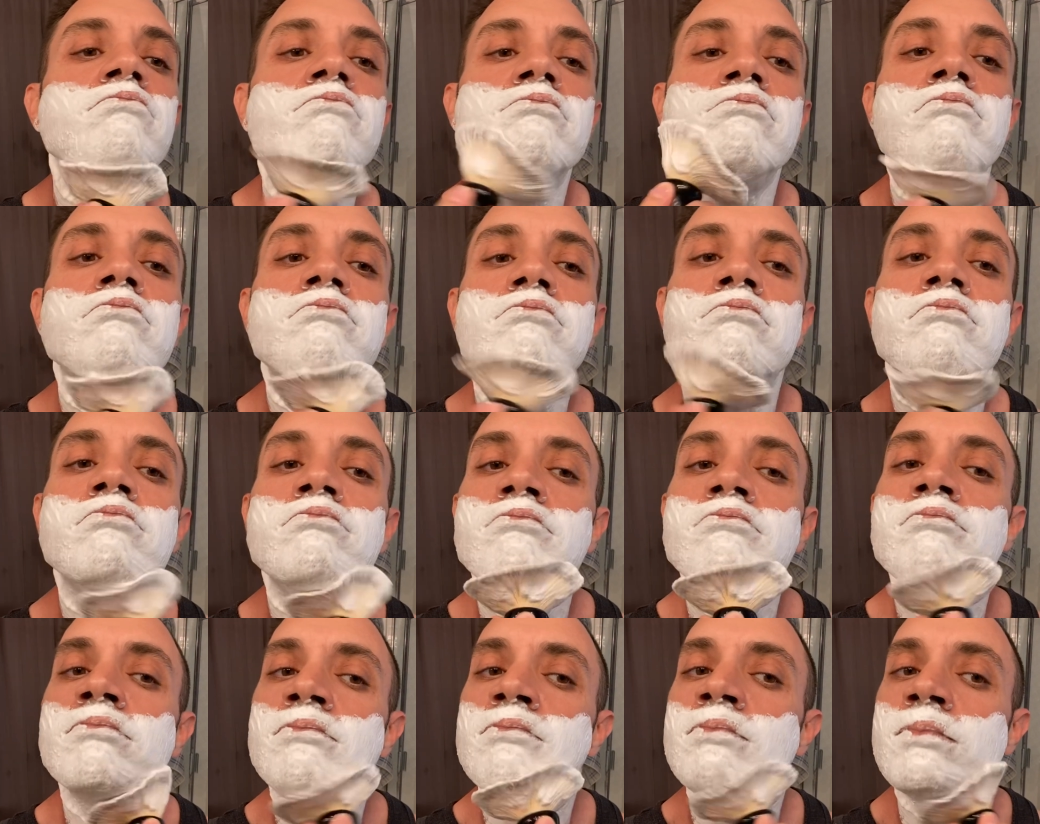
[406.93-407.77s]

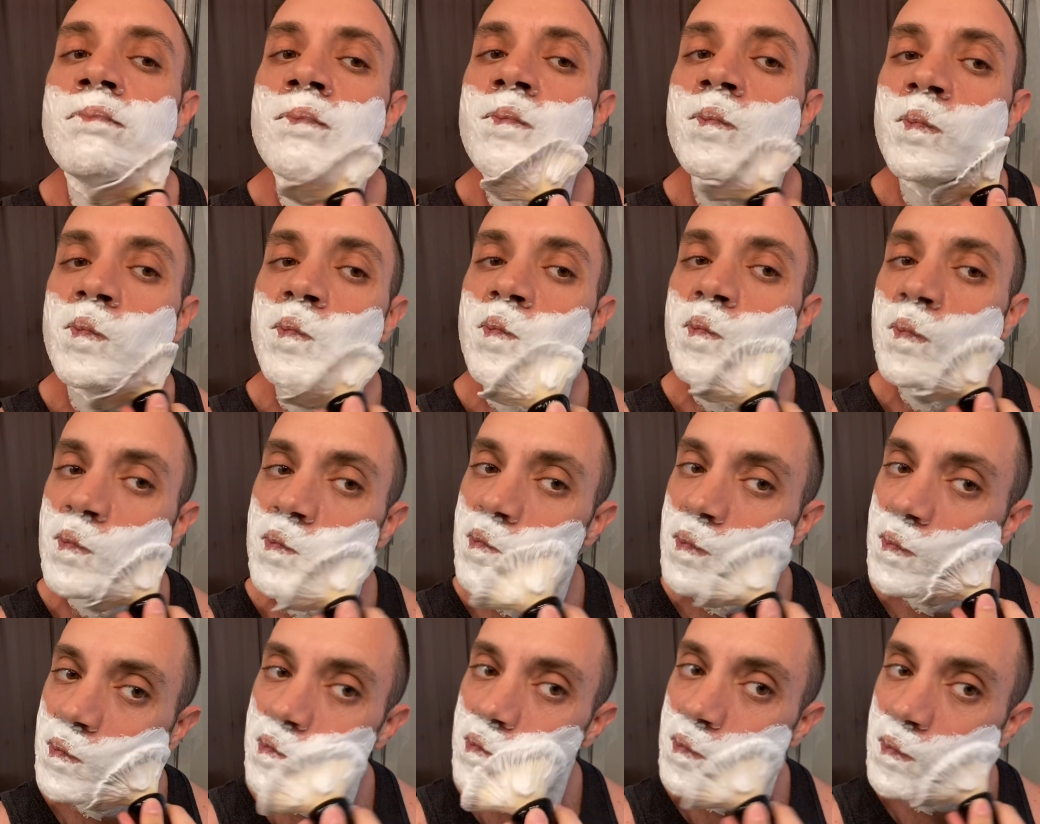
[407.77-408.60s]

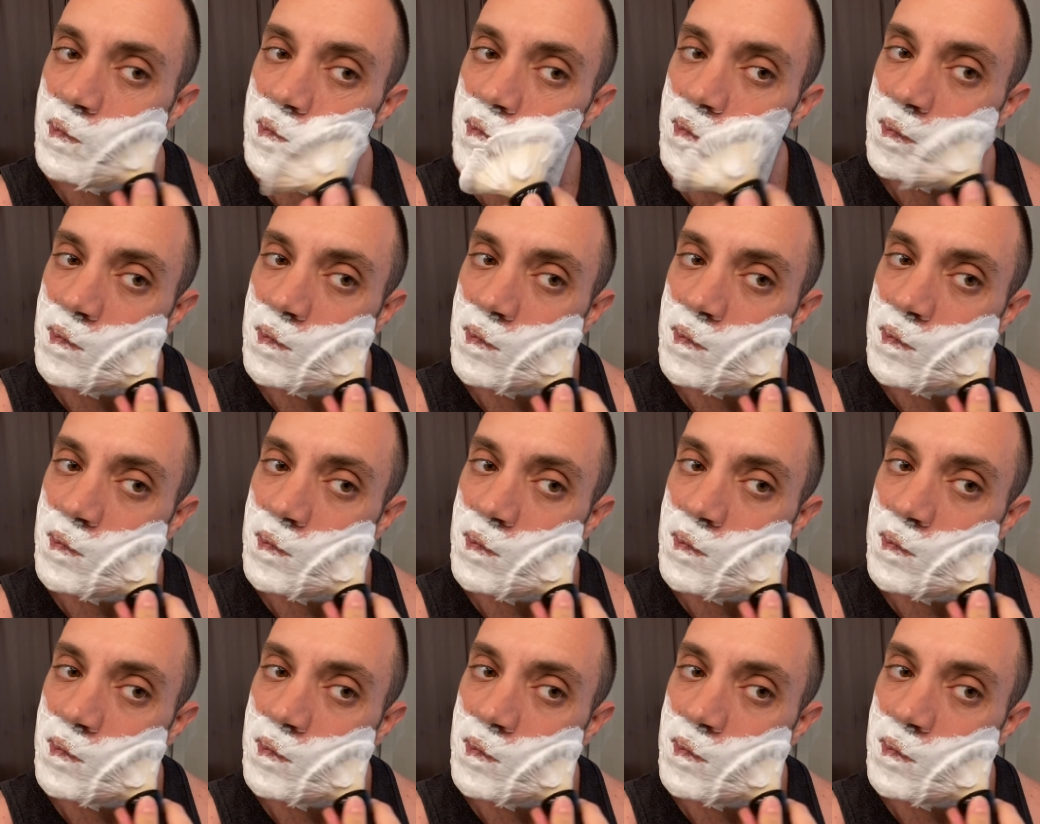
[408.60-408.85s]
Nobody speaks.